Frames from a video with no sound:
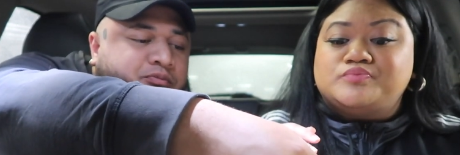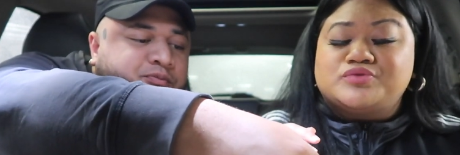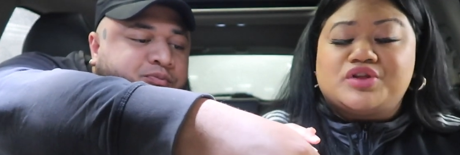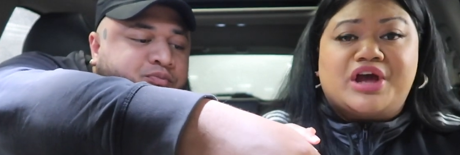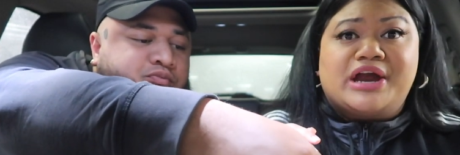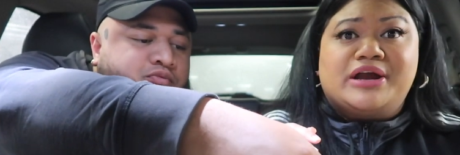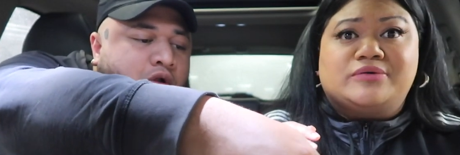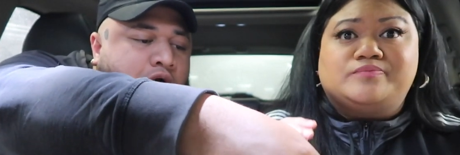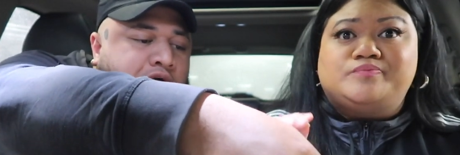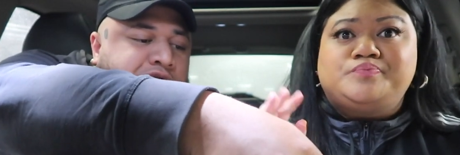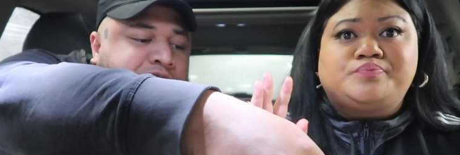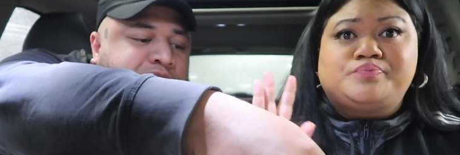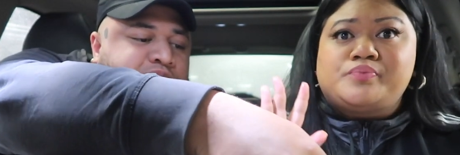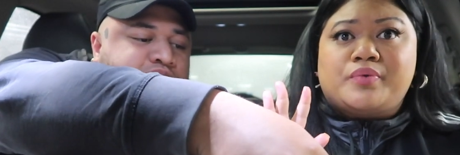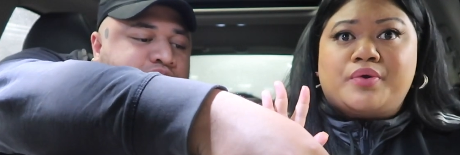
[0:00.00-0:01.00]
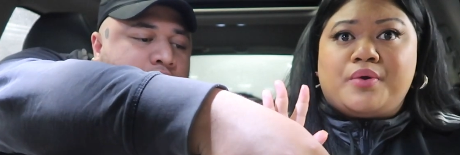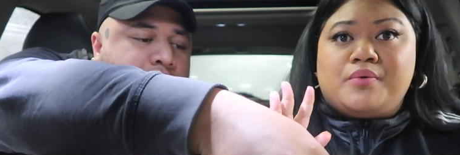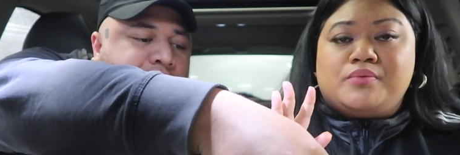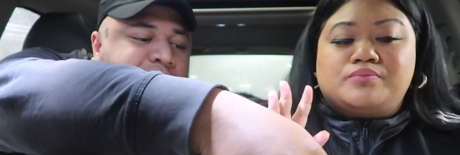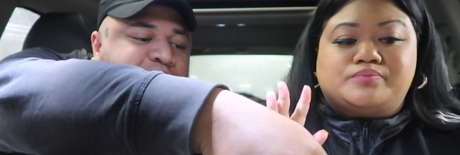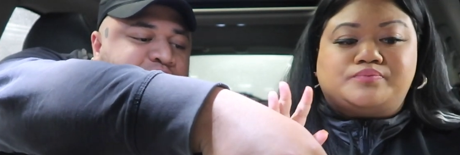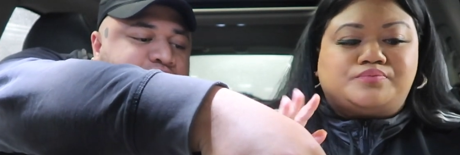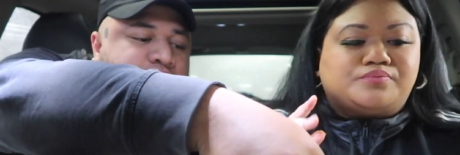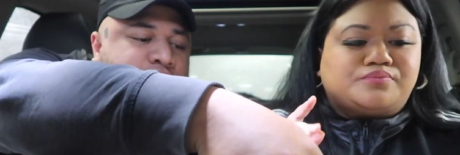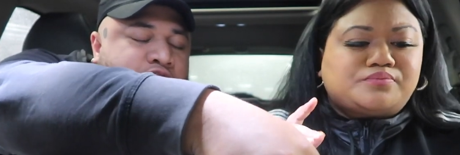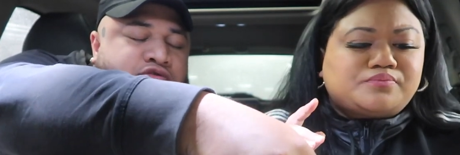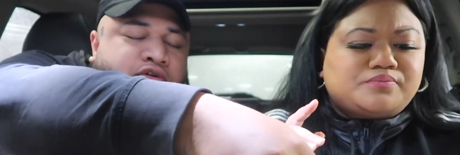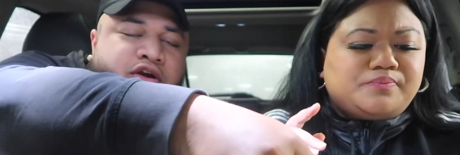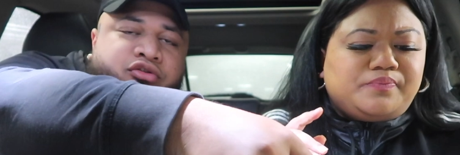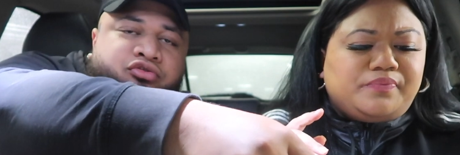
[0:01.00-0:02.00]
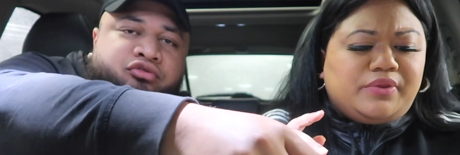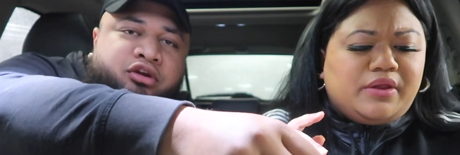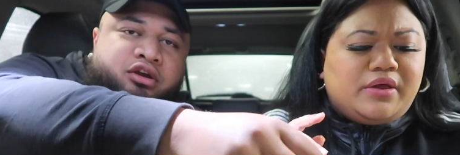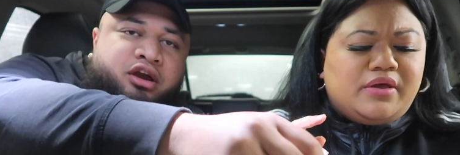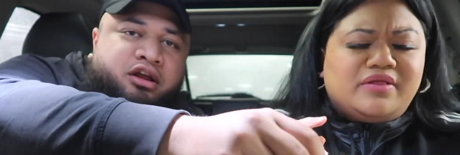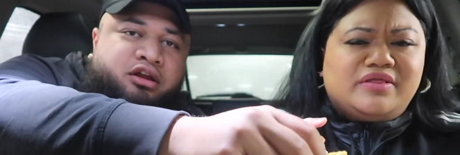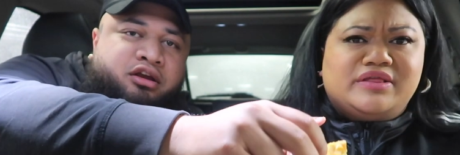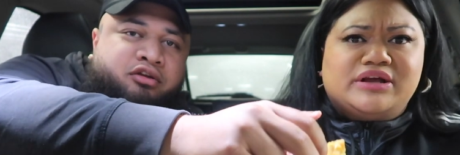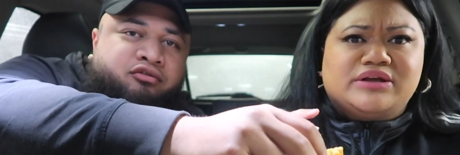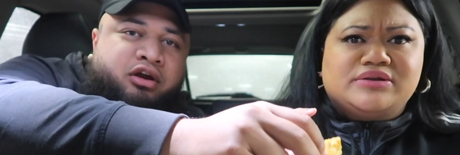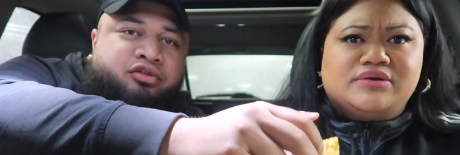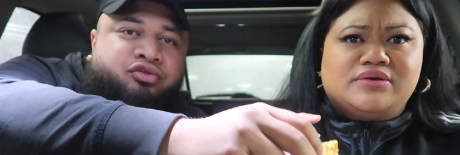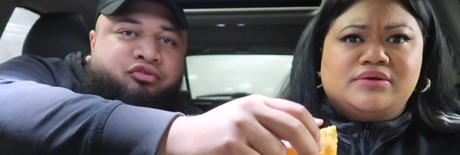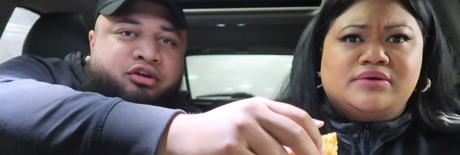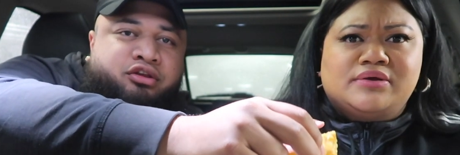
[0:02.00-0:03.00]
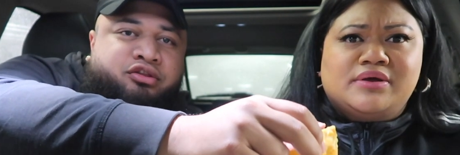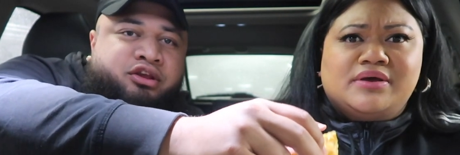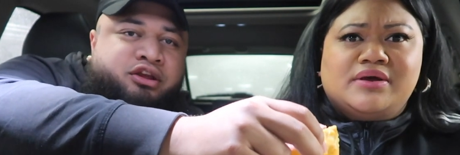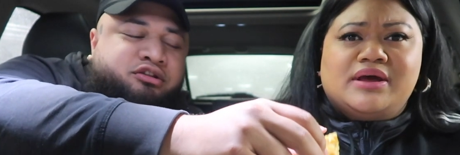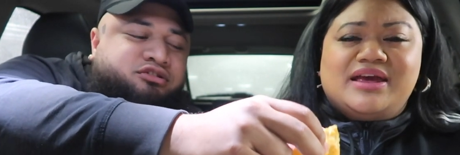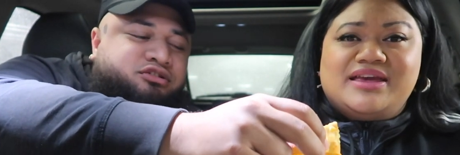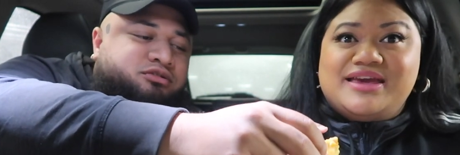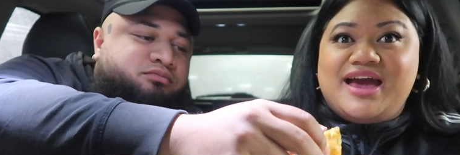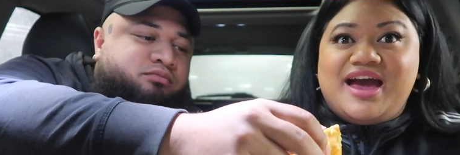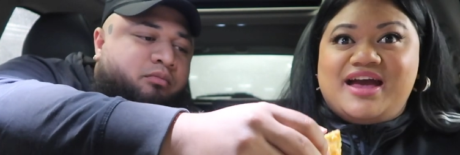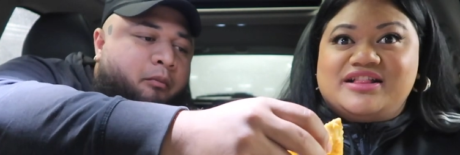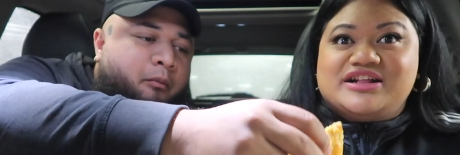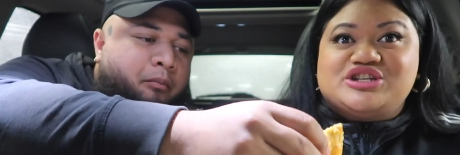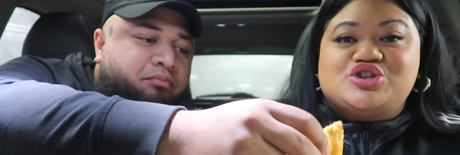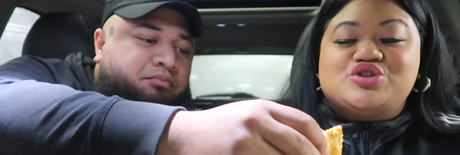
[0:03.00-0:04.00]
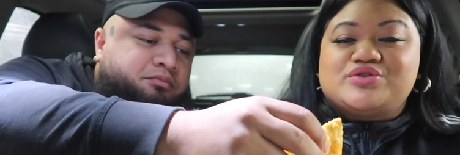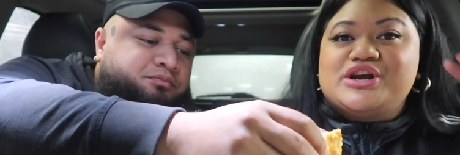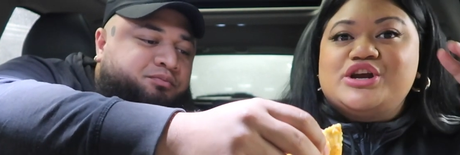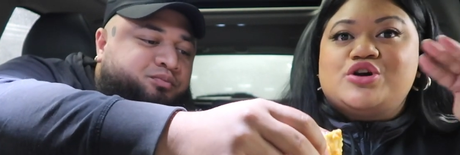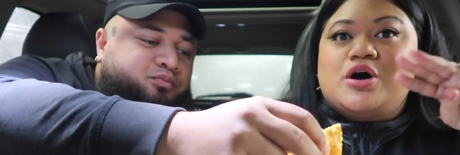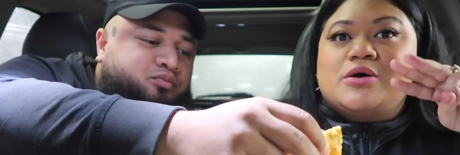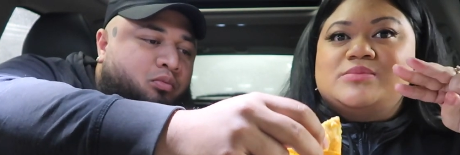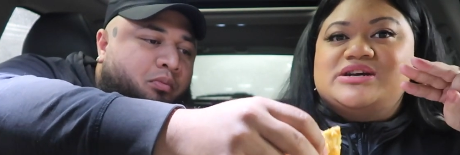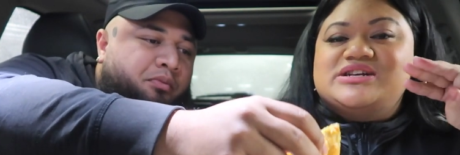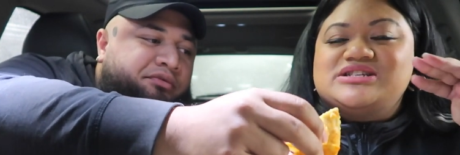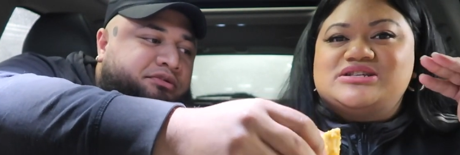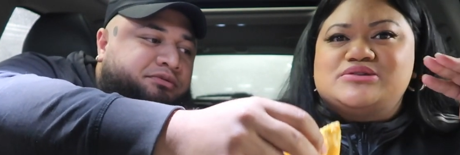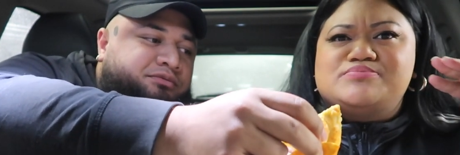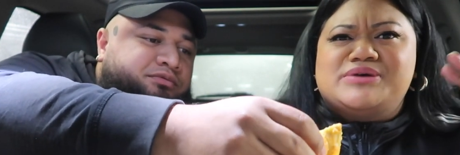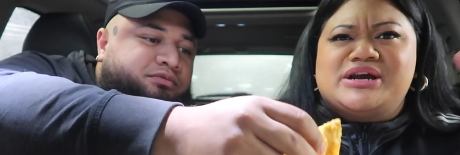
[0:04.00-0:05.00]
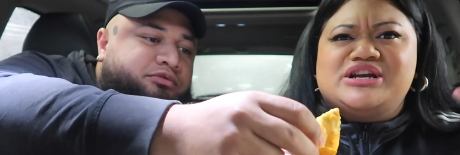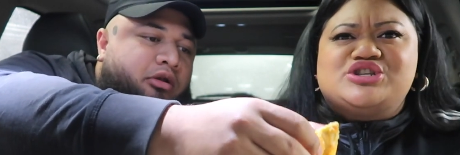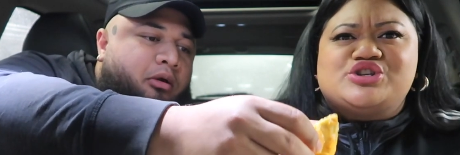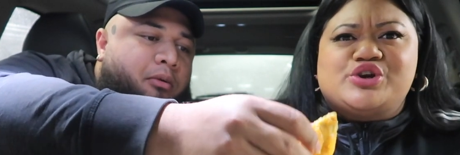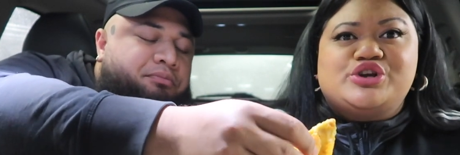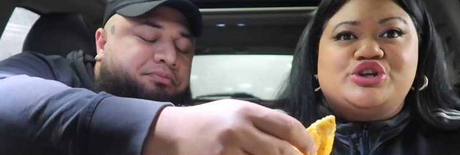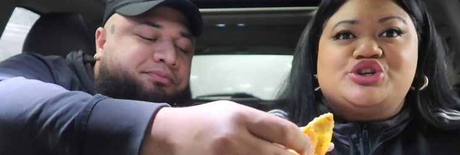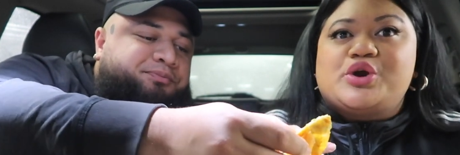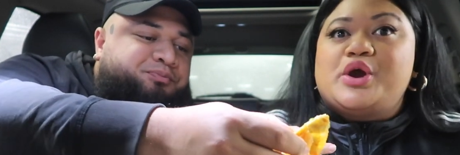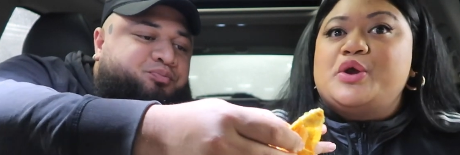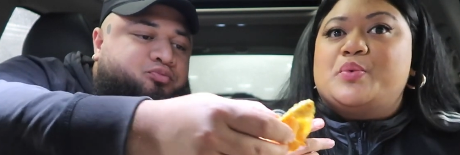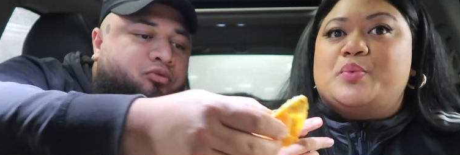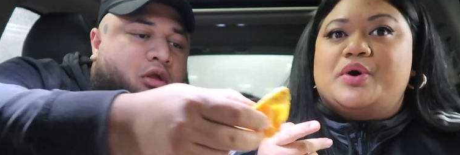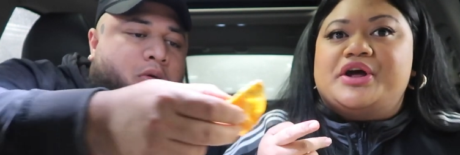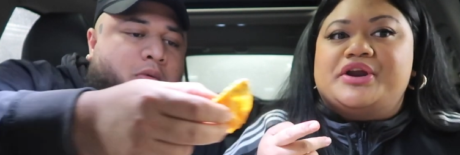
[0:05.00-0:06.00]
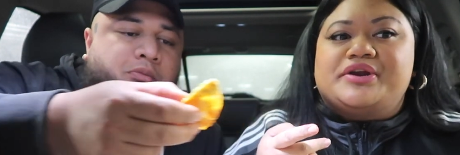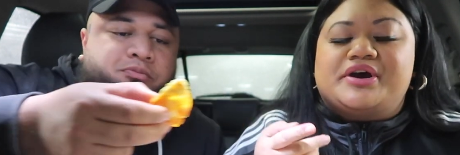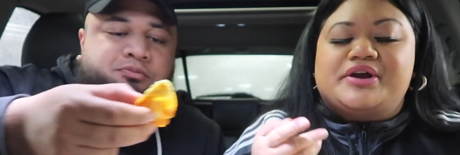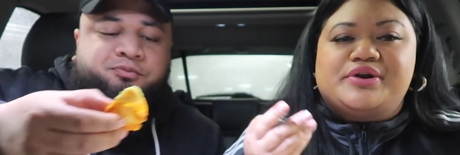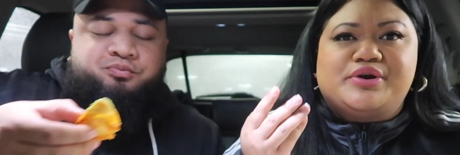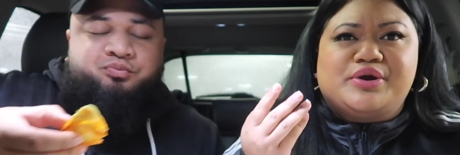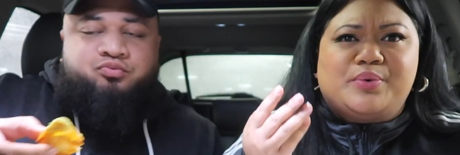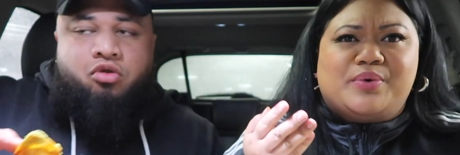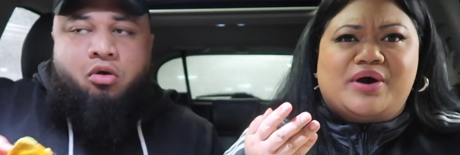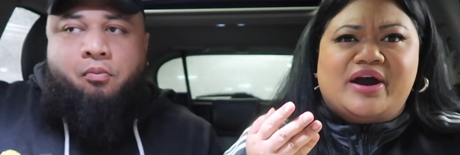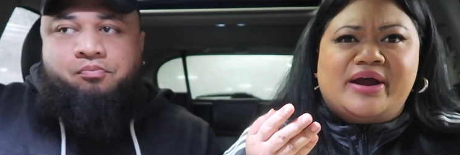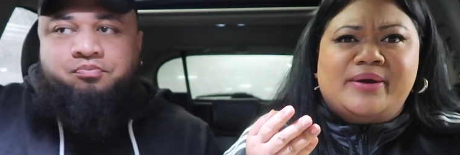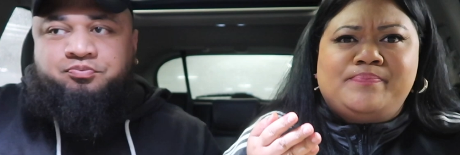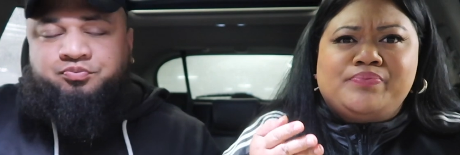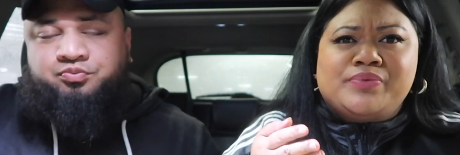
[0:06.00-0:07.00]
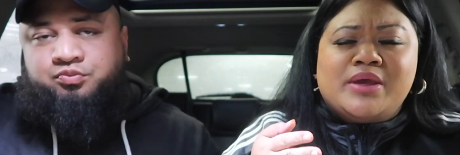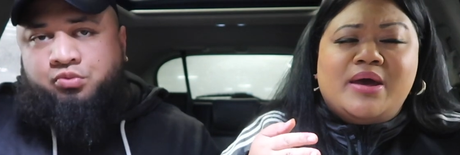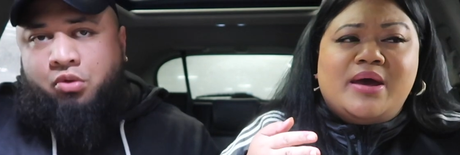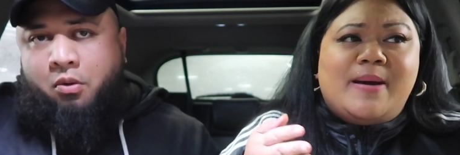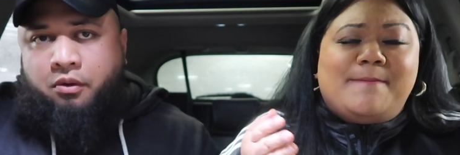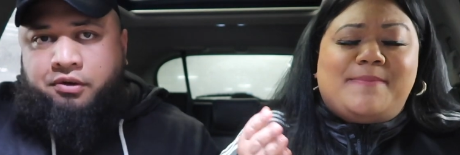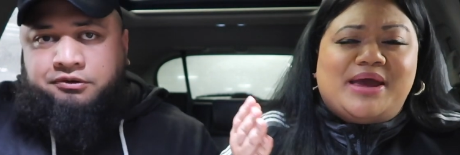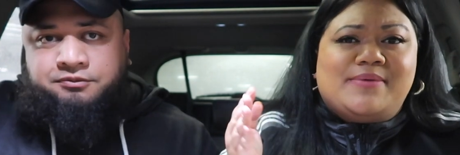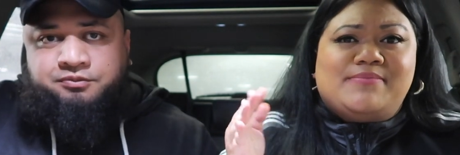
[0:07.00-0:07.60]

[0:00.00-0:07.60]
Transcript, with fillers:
Speaker 1: Like,
Speaker 2: he wrote three. He wrote three things.
Speaker 1: Yeah, there's three comments, but it's only showing one. I don't know why, but